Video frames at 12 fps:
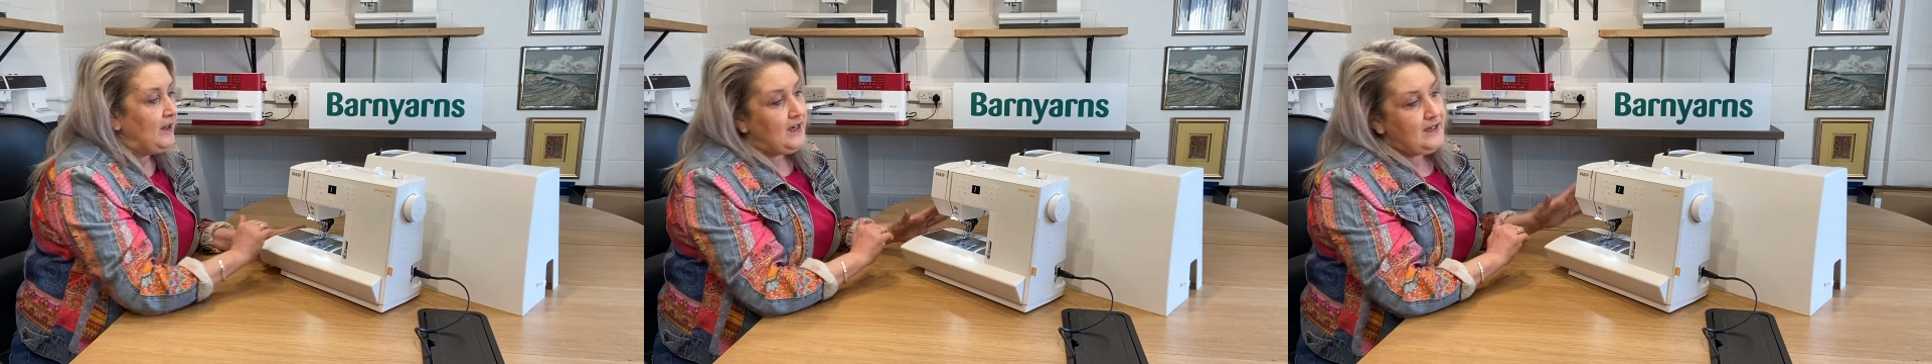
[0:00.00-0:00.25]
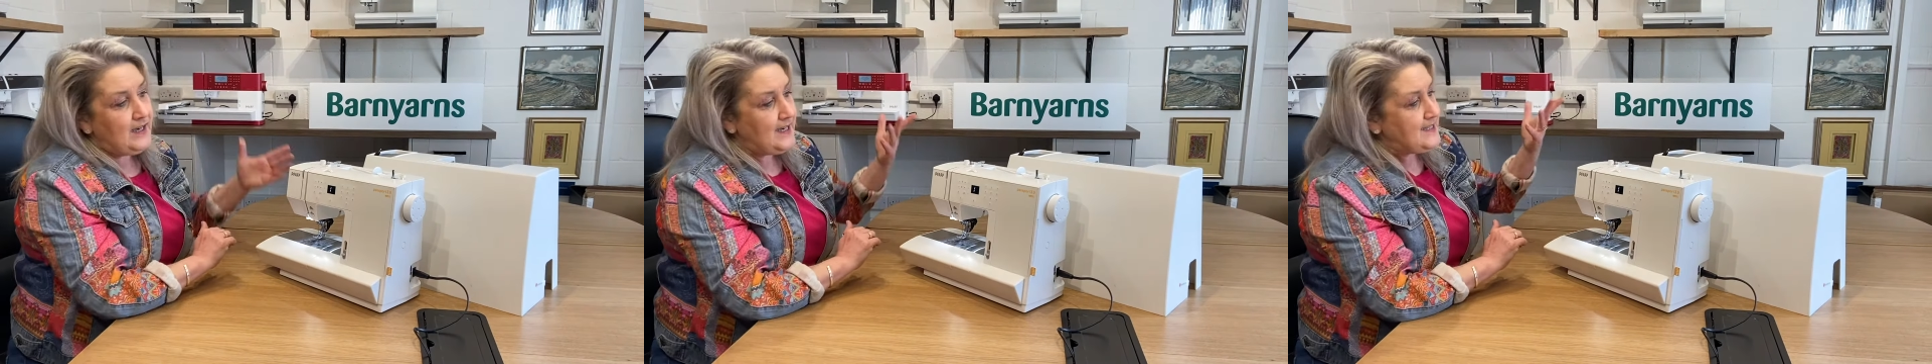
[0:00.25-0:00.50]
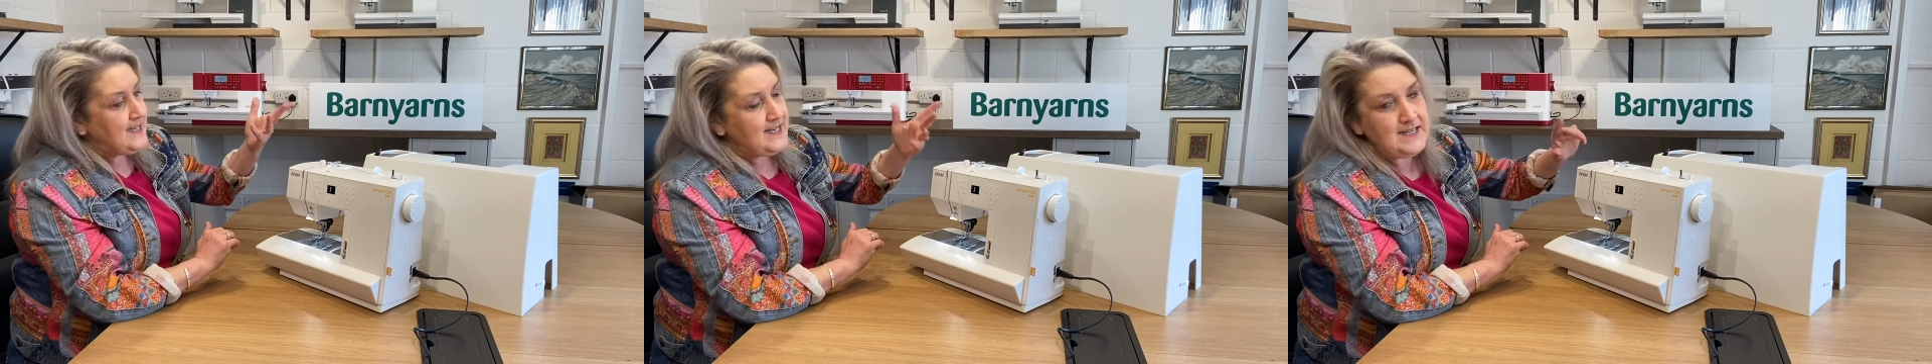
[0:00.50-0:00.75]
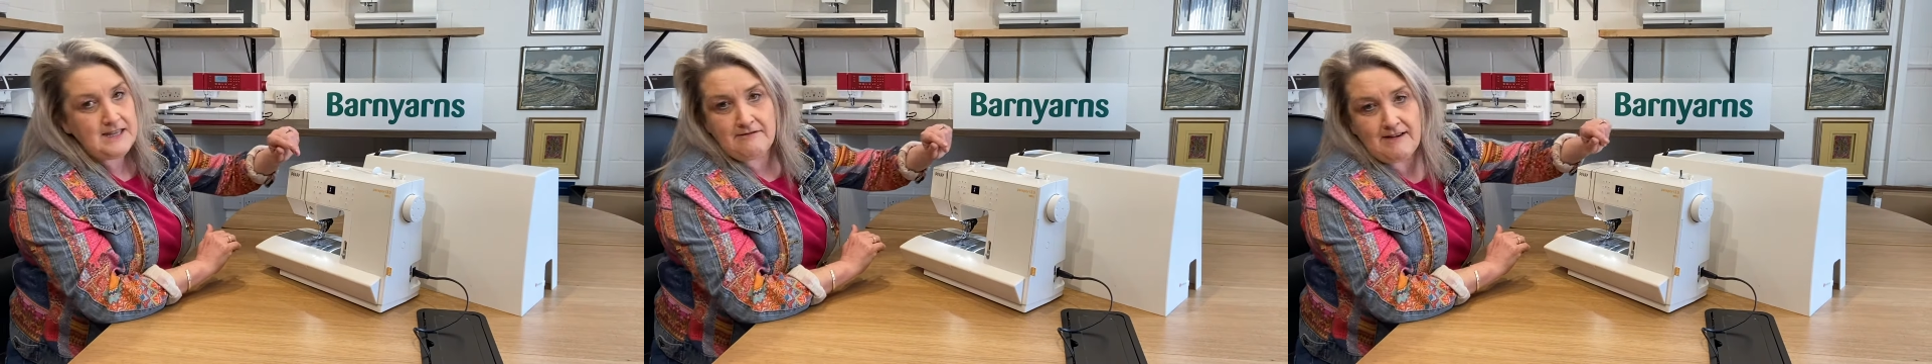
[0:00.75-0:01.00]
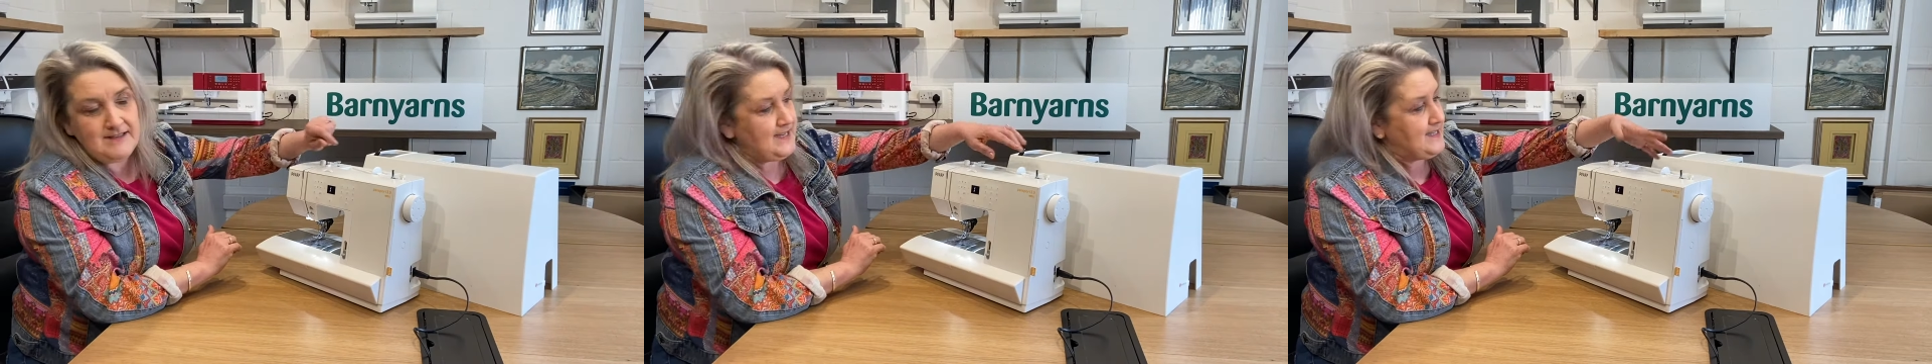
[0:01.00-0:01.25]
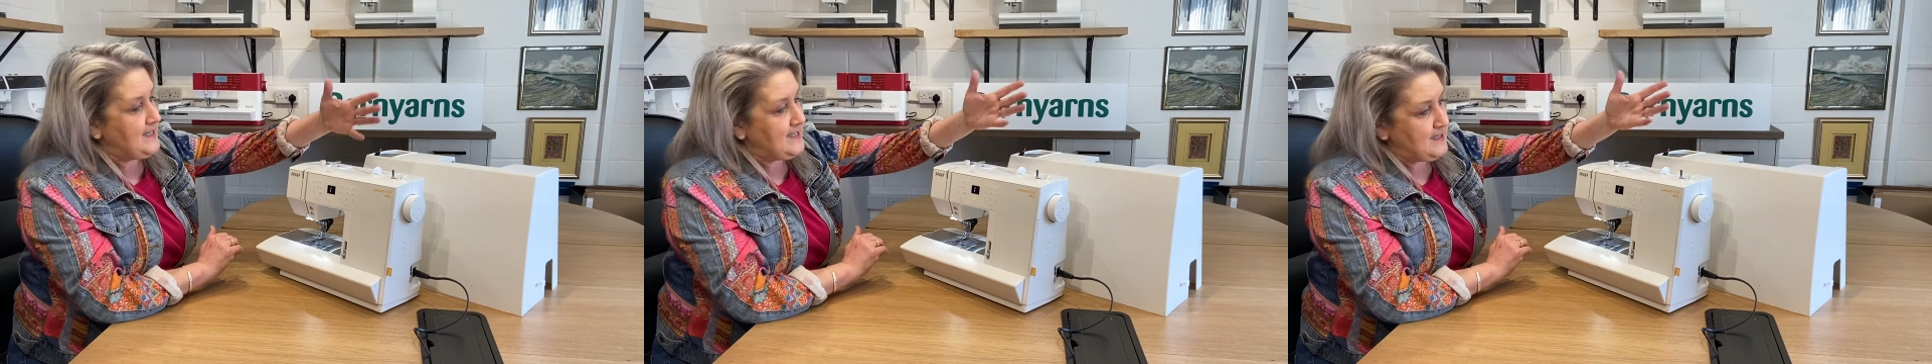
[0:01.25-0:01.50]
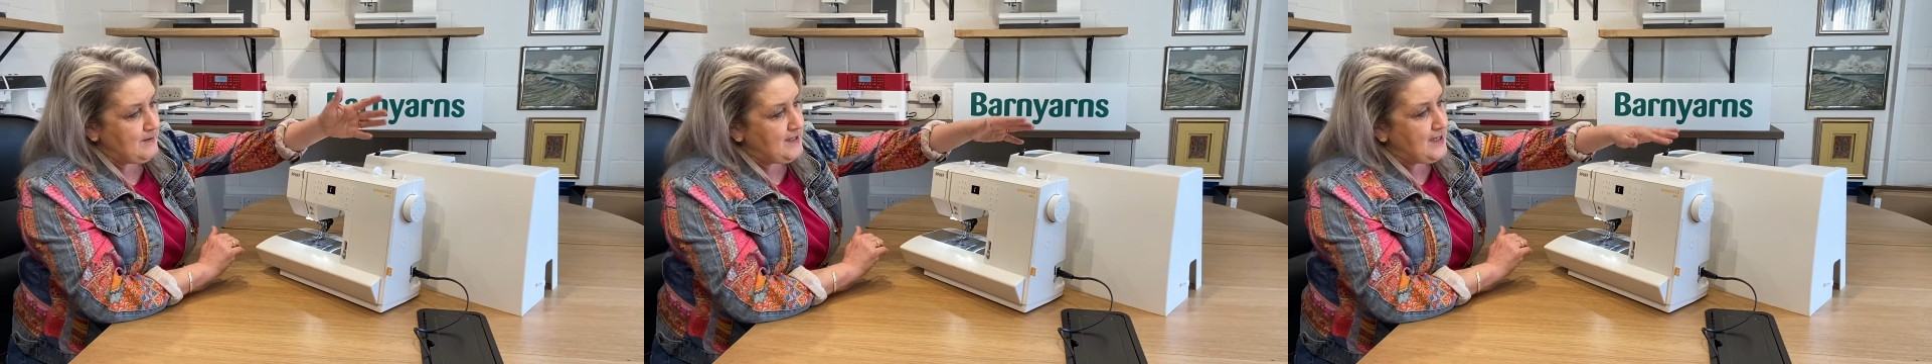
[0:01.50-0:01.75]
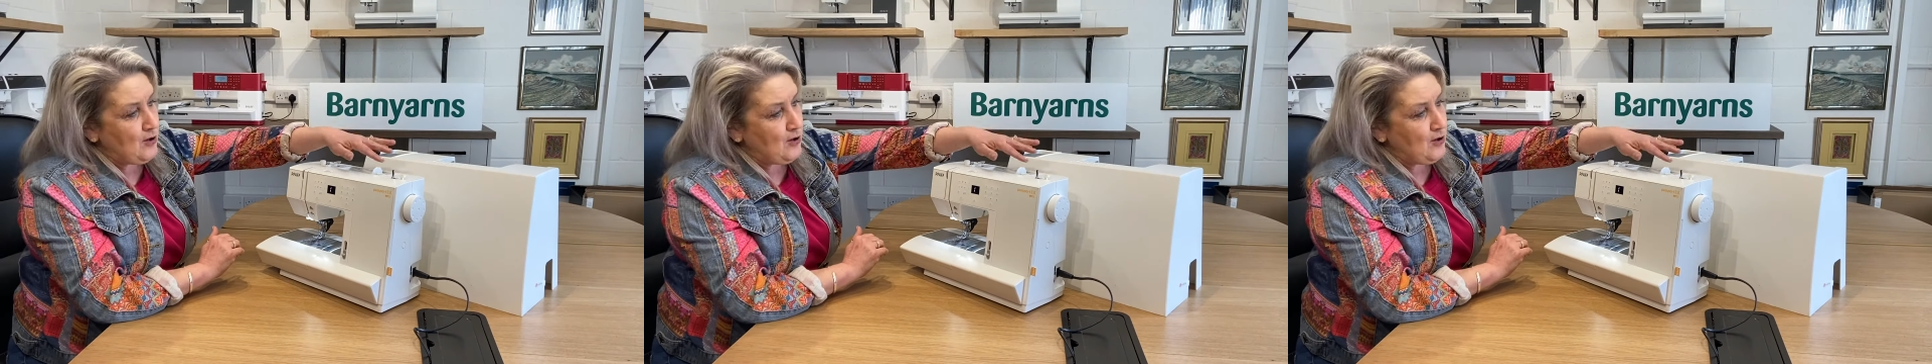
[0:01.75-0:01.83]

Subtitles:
Nice easy threading system, as is